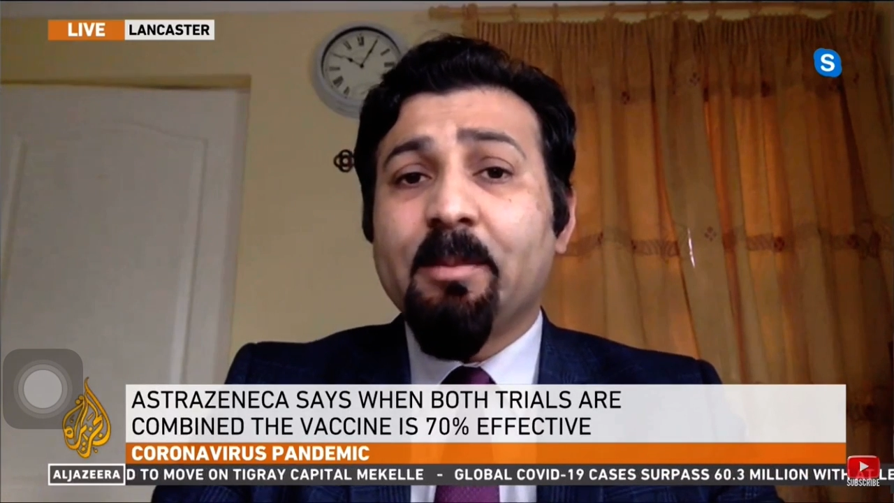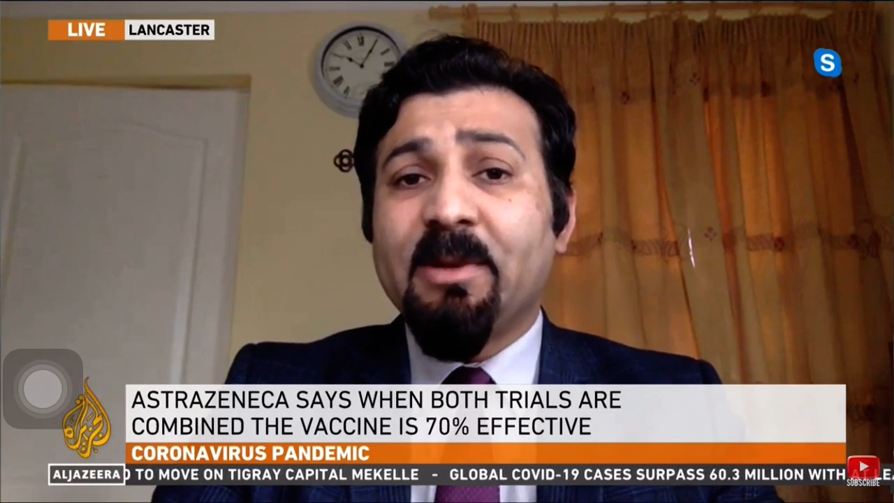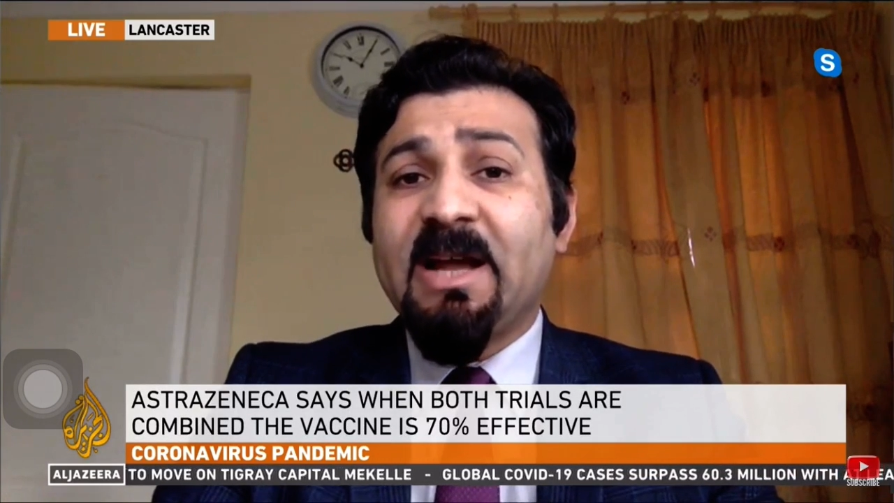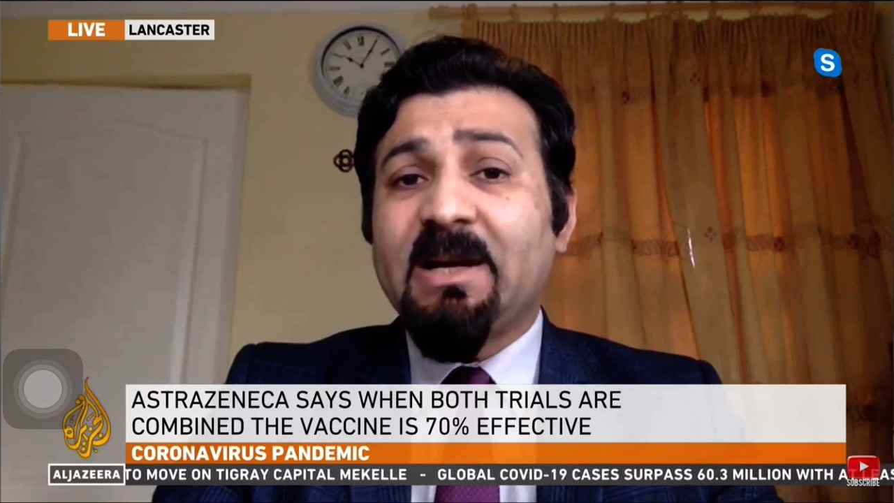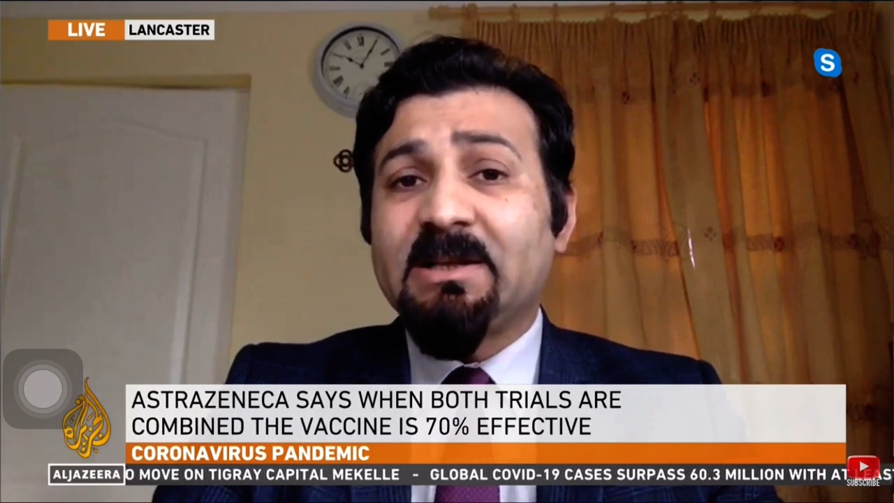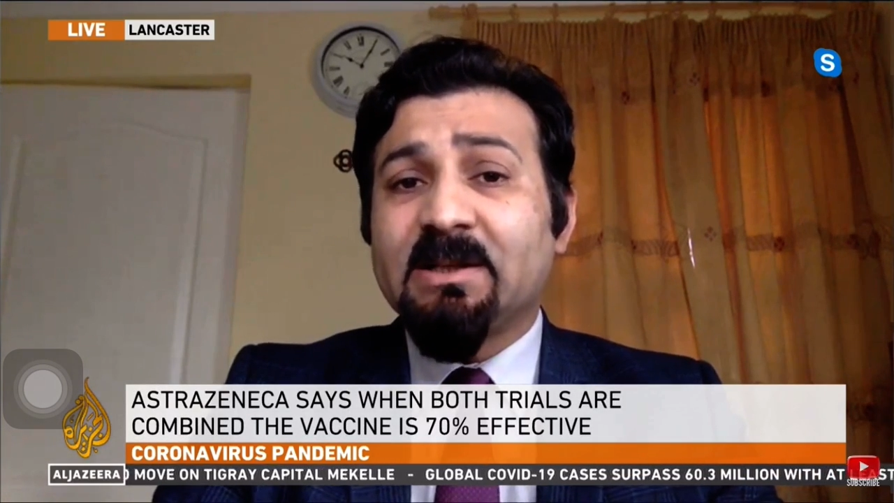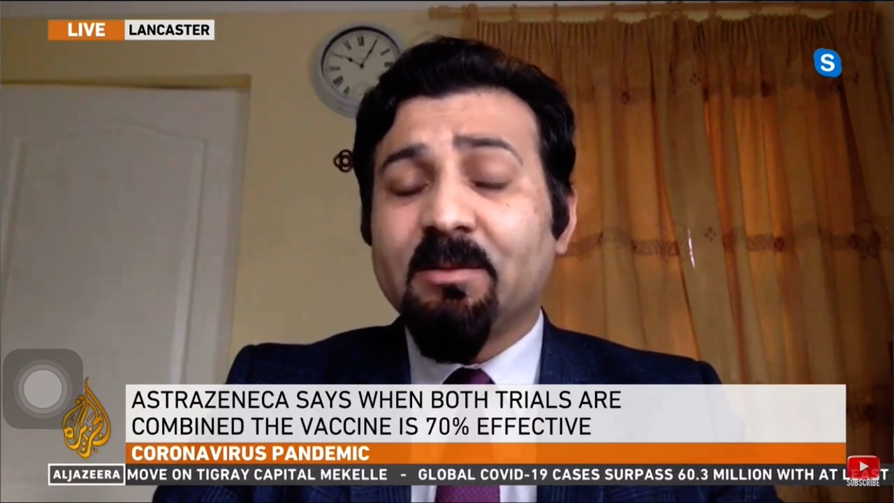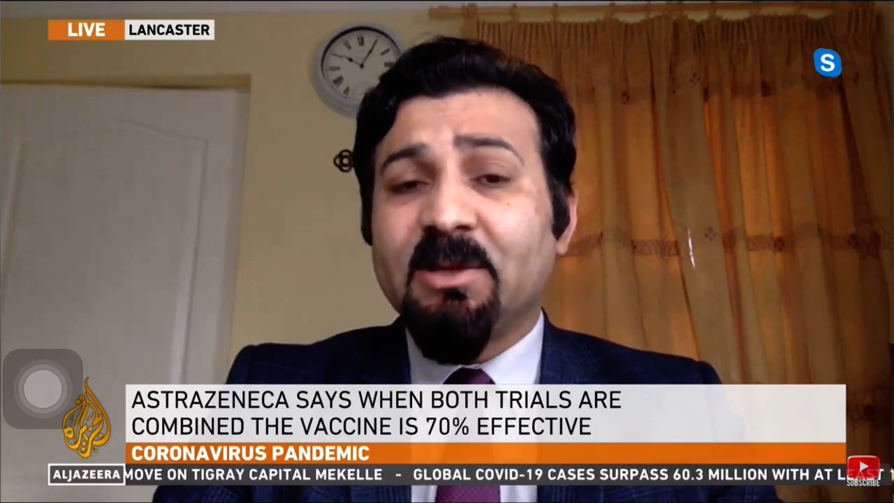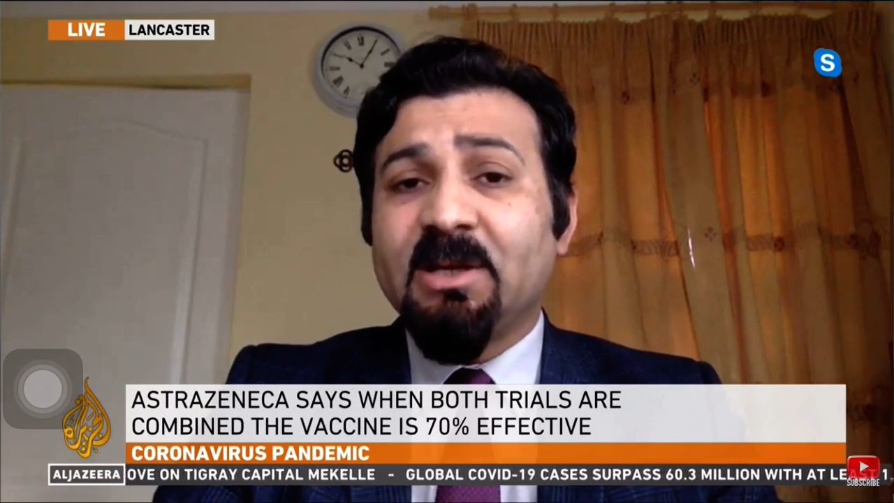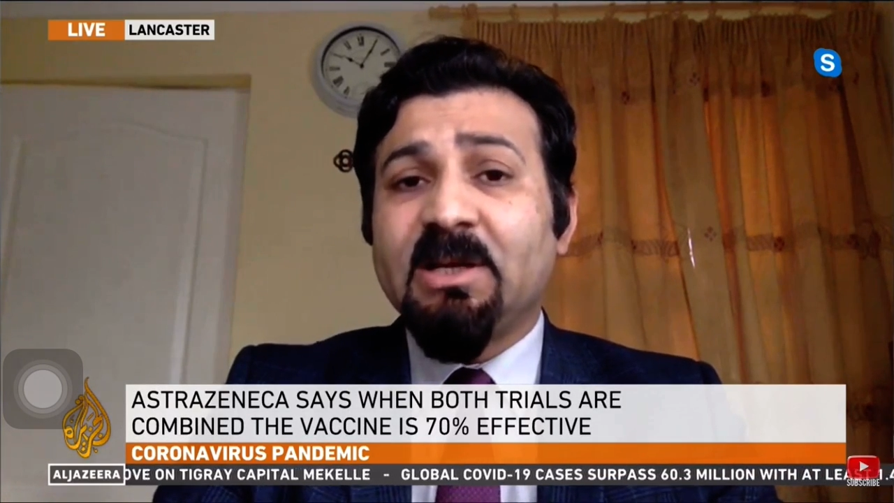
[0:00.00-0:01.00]
But that is
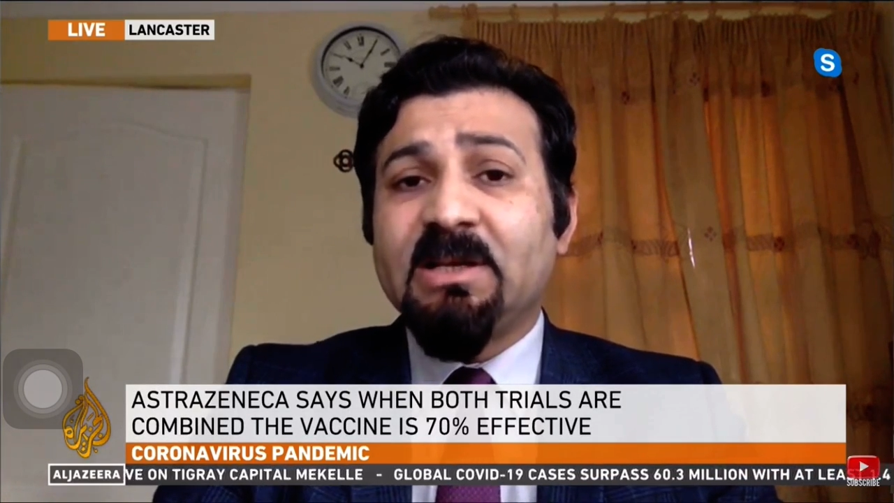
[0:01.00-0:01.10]
something is